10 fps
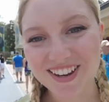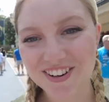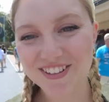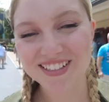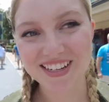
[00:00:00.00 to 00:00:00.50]

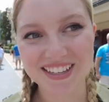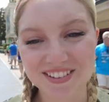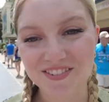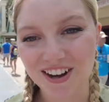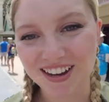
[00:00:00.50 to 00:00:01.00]
Donald and
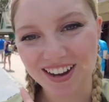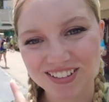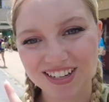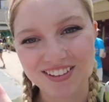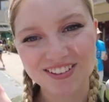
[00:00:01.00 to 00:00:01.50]
Daisy walking
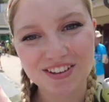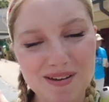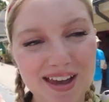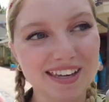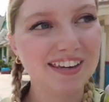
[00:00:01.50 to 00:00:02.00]
out together. They're
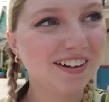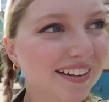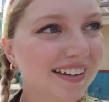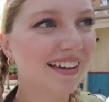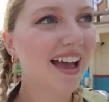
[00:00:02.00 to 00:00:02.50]
back here.
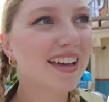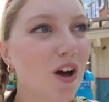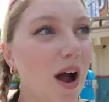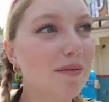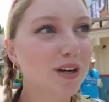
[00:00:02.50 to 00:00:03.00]

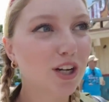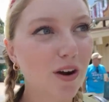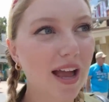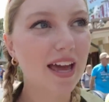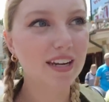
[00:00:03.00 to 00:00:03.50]
So I'm gonna
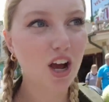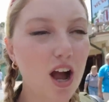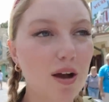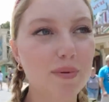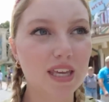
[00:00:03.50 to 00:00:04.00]
go ahead and
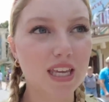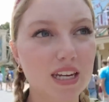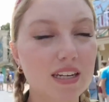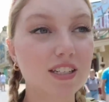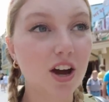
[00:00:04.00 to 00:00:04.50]
hop
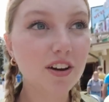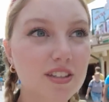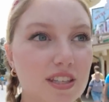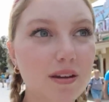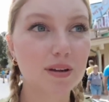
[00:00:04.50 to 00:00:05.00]
in
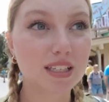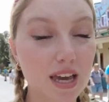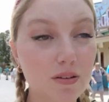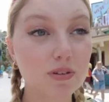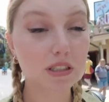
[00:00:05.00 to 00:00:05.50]
Donald's line because
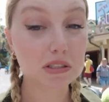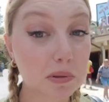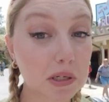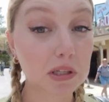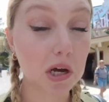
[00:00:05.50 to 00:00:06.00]
that one gets
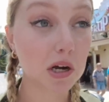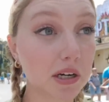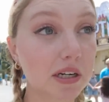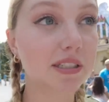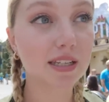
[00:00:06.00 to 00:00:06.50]
pretty long
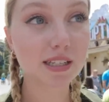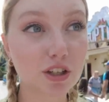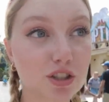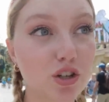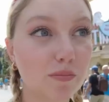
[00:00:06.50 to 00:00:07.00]
and it doesn't
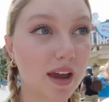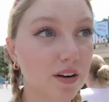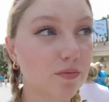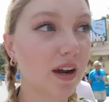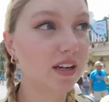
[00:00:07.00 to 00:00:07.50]
look too
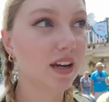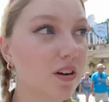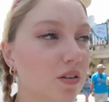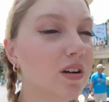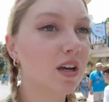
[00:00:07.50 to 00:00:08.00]
bad right
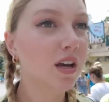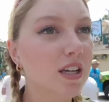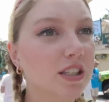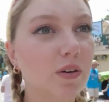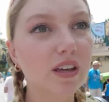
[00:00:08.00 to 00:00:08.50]
now.
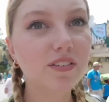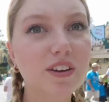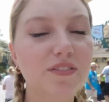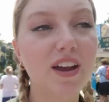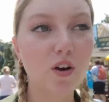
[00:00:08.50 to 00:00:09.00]
So
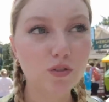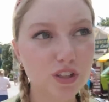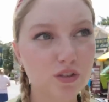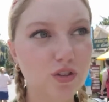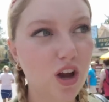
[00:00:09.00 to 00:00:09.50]
even if I
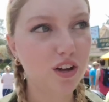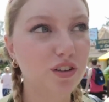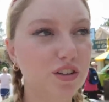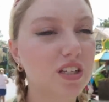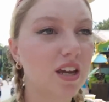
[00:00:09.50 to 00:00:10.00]
only do
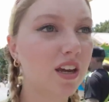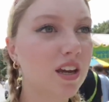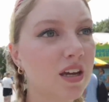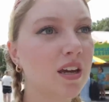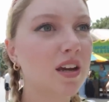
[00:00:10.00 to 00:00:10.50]
Donald,
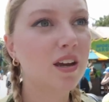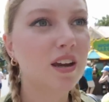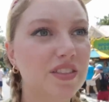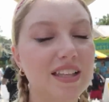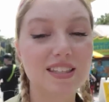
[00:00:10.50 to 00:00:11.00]

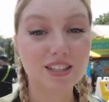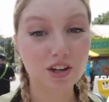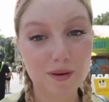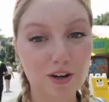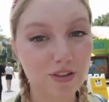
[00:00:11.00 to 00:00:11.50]
that's
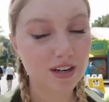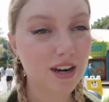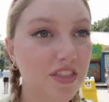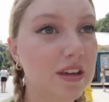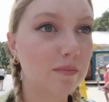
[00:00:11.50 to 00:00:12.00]
still better than
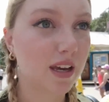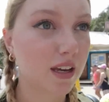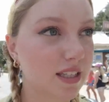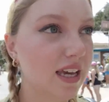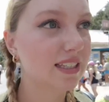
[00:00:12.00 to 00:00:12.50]
nothing
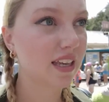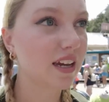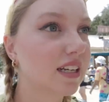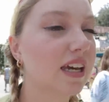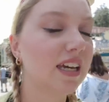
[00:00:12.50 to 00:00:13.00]
because his
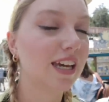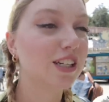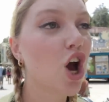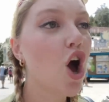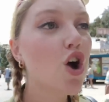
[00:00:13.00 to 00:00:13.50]
line can get
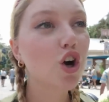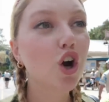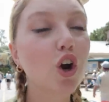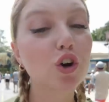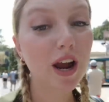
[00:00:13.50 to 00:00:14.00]

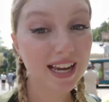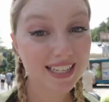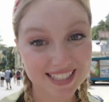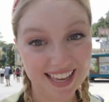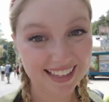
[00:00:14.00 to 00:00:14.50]

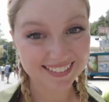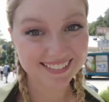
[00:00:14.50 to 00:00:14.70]
crazy.